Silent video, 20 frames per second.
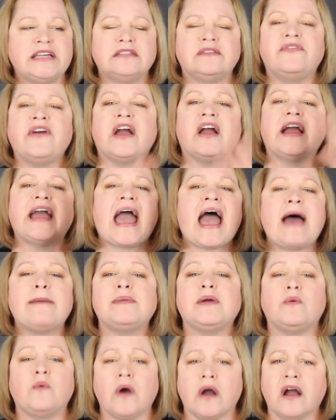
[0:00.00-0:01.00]
he's very
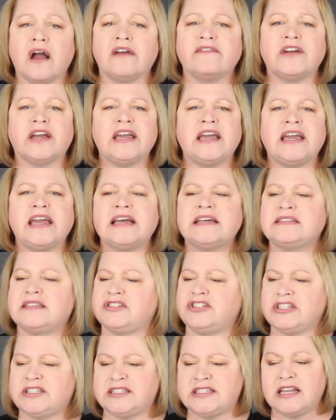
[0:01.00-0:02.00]
happy wherever he is
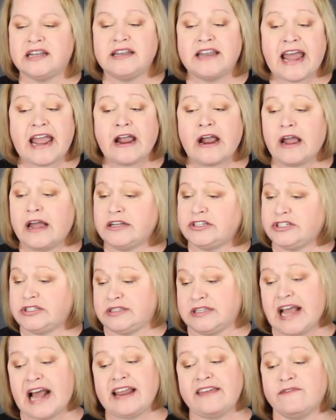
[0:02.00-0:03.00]
and just sitting there and
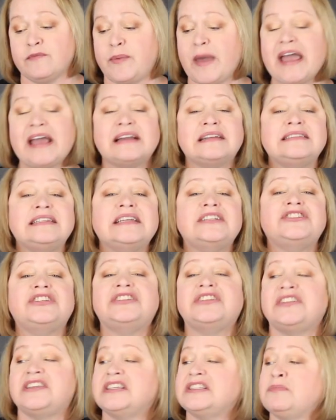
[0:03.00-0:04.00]
just not even paying
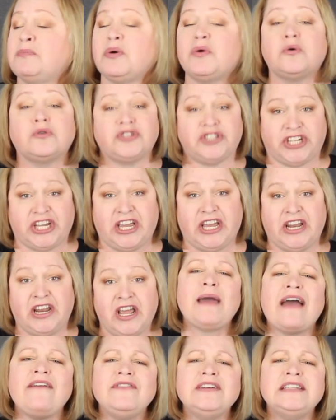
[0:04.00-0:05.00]
attention to this
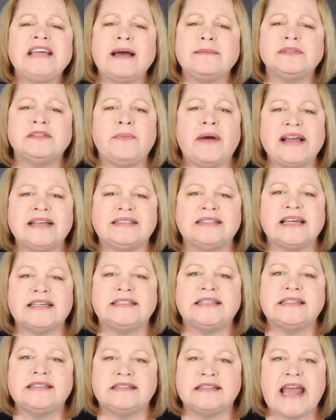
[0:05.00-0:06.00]
bullshit. Every time somebody
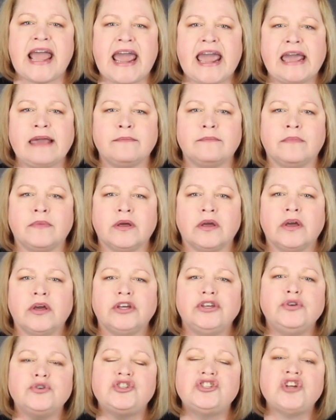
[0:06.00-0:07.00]
says his name,
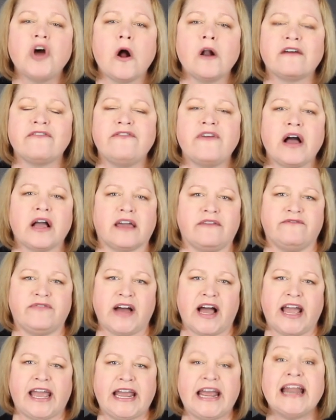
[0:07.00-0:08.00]
you start a fucking
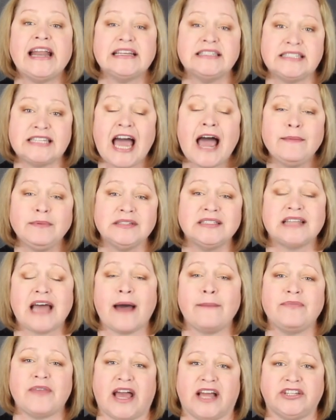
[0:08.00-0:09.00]
fight. And it's time to
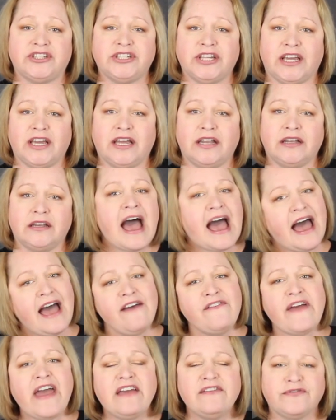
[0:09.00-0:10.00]
stop that shit. I
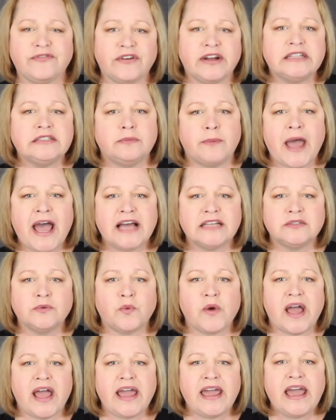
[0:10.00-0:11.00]
have had friends pass
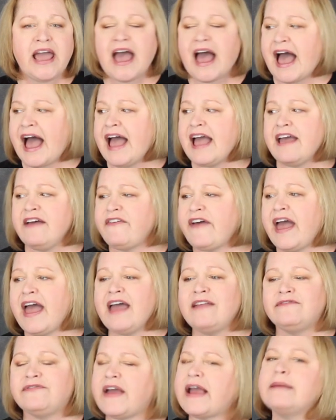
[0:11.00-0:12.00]
away. I have
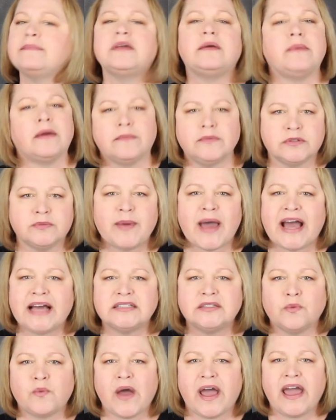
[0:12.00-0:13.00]
had family members
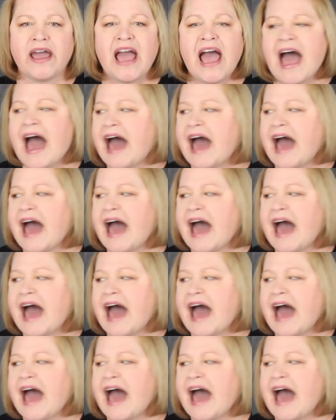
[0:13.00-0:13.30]
pass away.